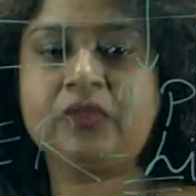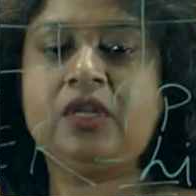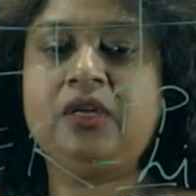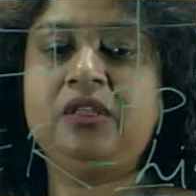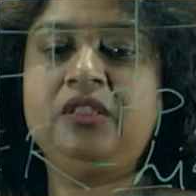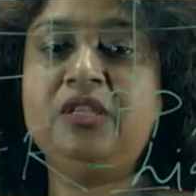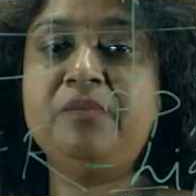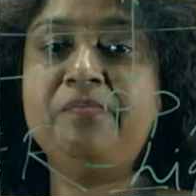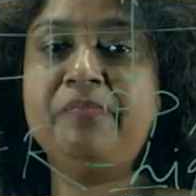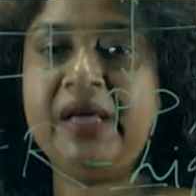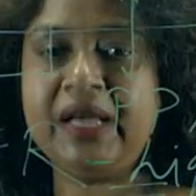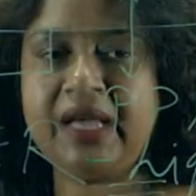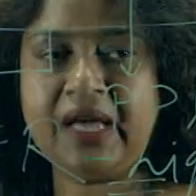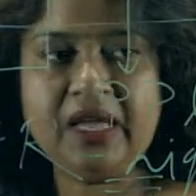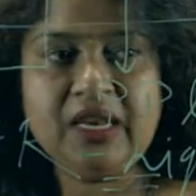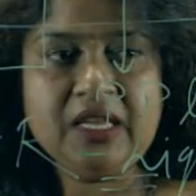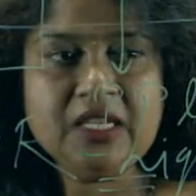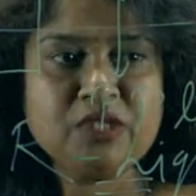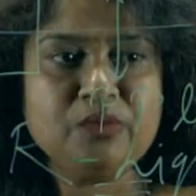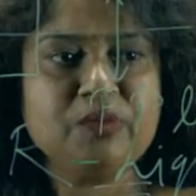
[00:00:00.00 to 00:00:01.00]
the
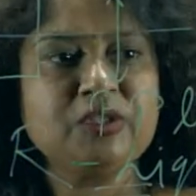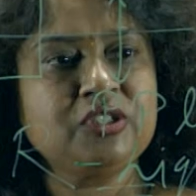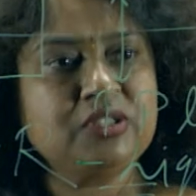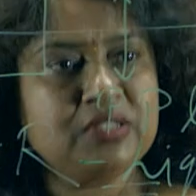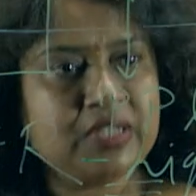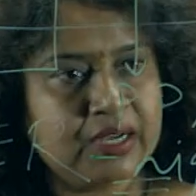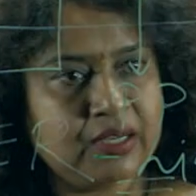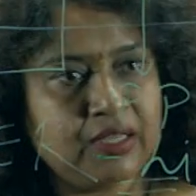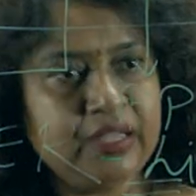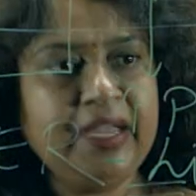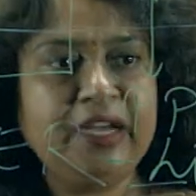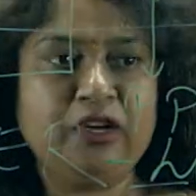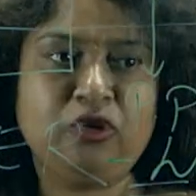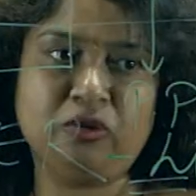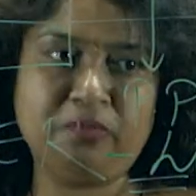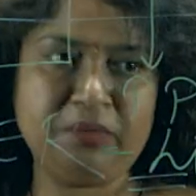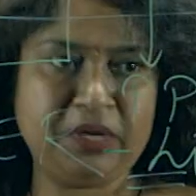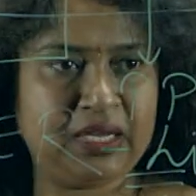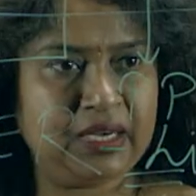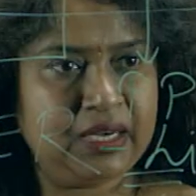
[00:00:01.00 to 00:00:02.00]
mechanics which is at the
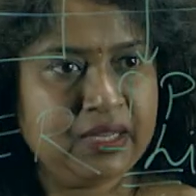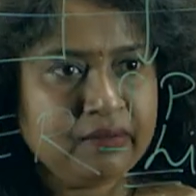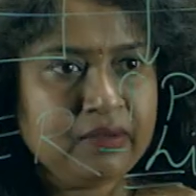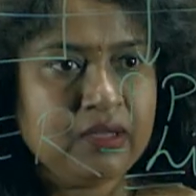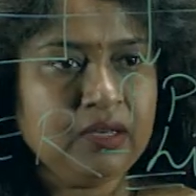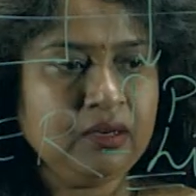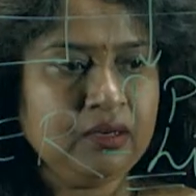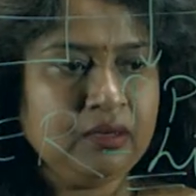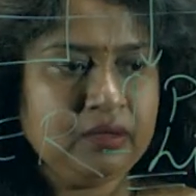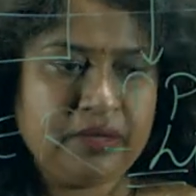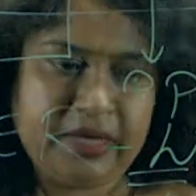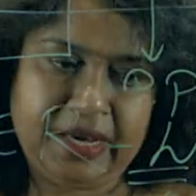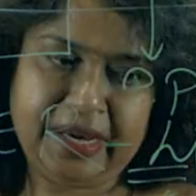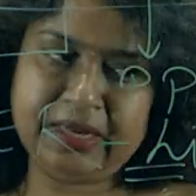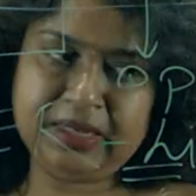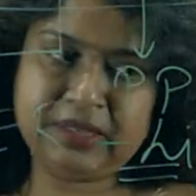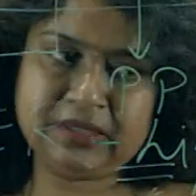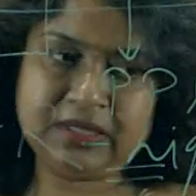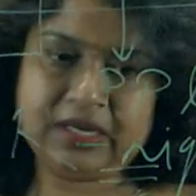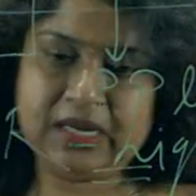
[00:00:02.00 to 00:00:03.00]
atomic level
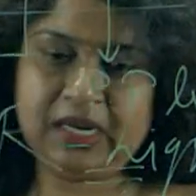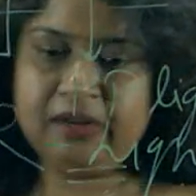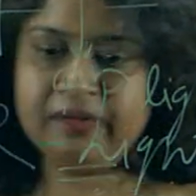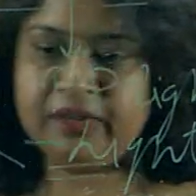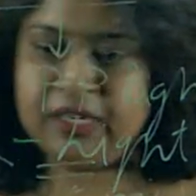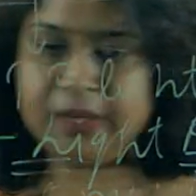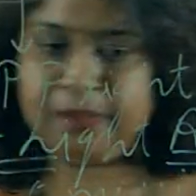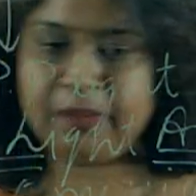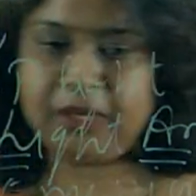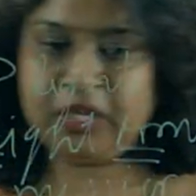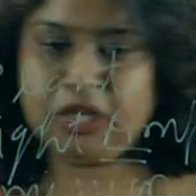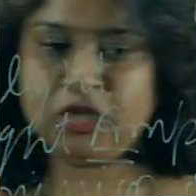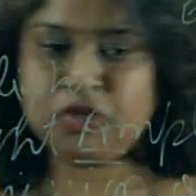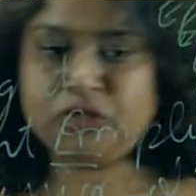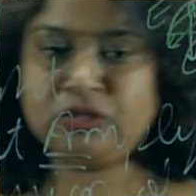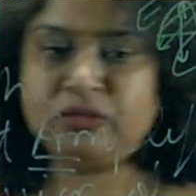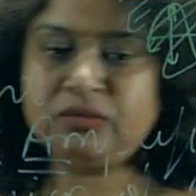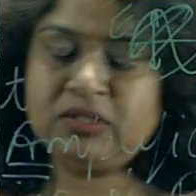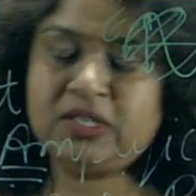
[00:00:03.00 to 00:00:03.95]
and its relevant application.